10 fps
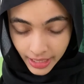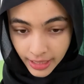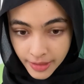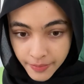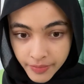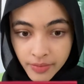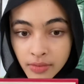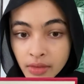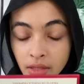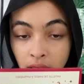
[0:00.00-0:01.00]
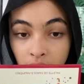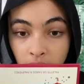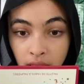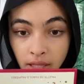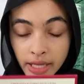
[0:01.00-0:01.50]
Like
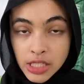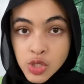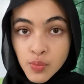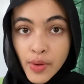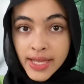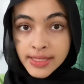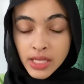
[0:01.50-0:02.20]
it like spreads